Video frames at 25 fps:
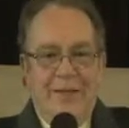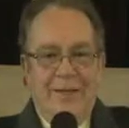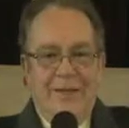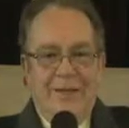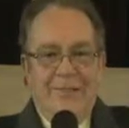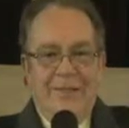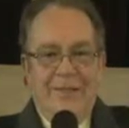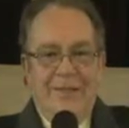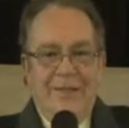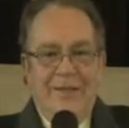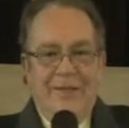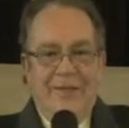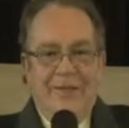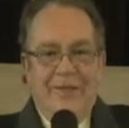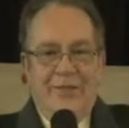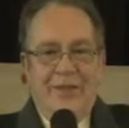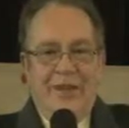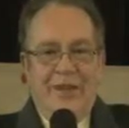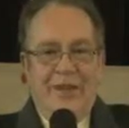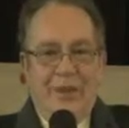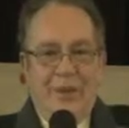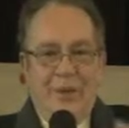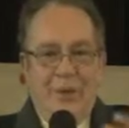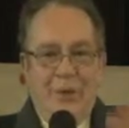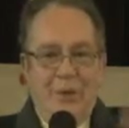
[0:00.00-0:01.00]
See,
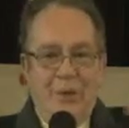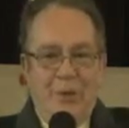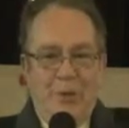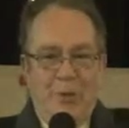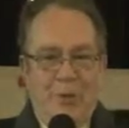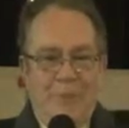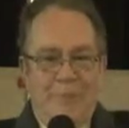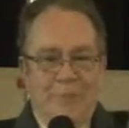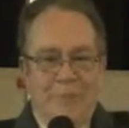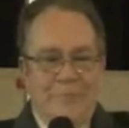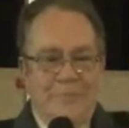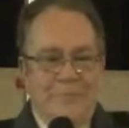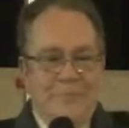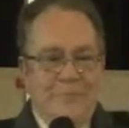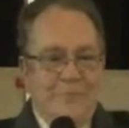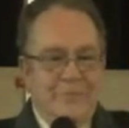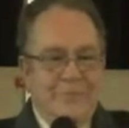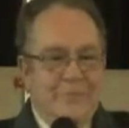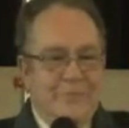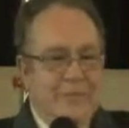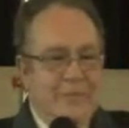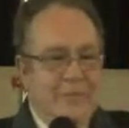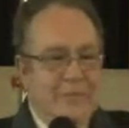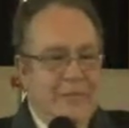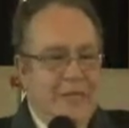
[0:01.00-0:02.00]
think new.
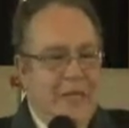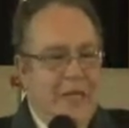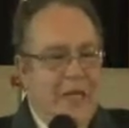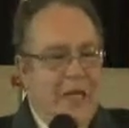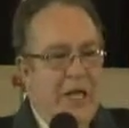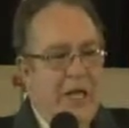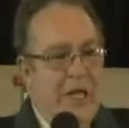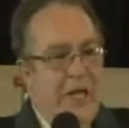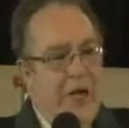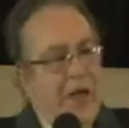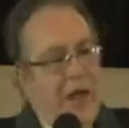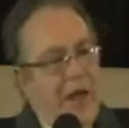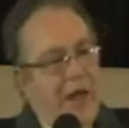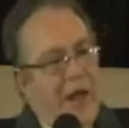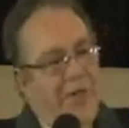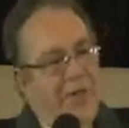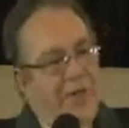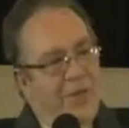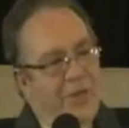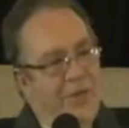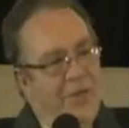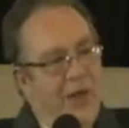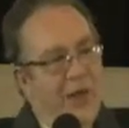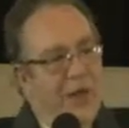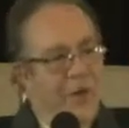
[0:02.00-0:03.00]
You
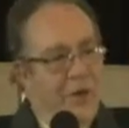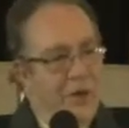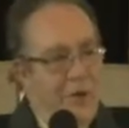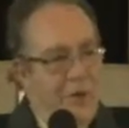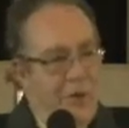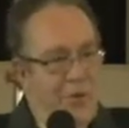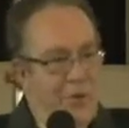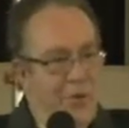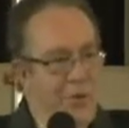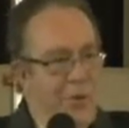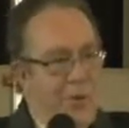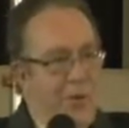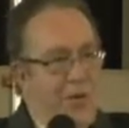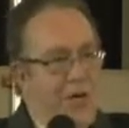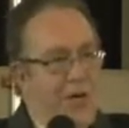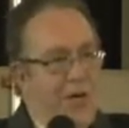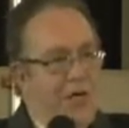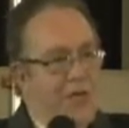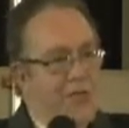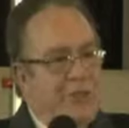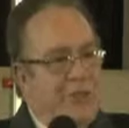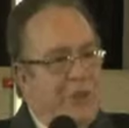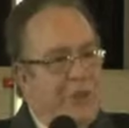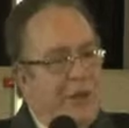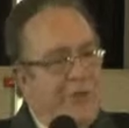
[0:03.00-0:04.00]
can't think new, though,
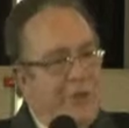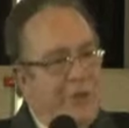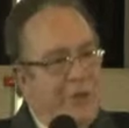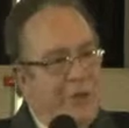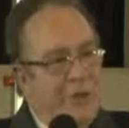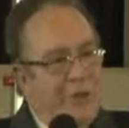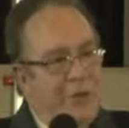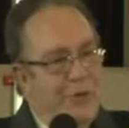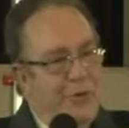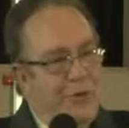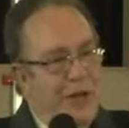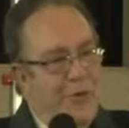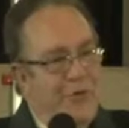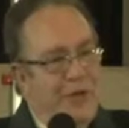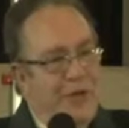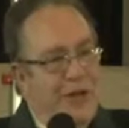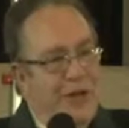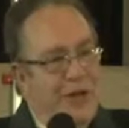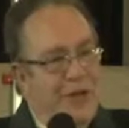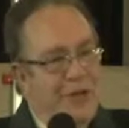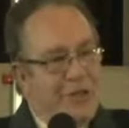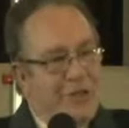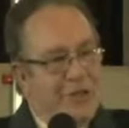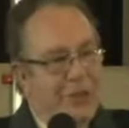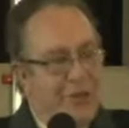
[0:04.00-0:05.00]
unless you have a new
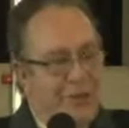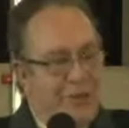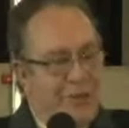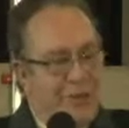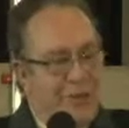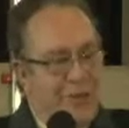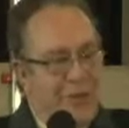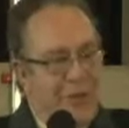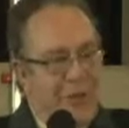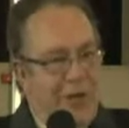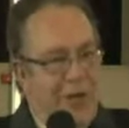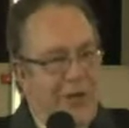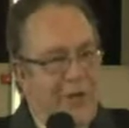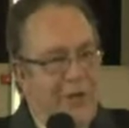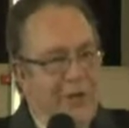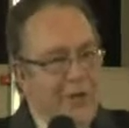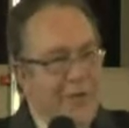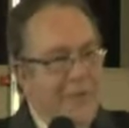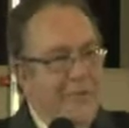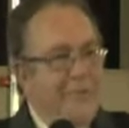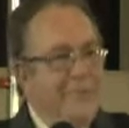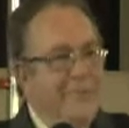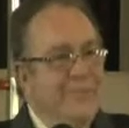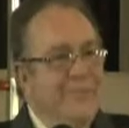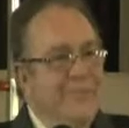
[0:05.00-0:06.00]
definition of the thinker.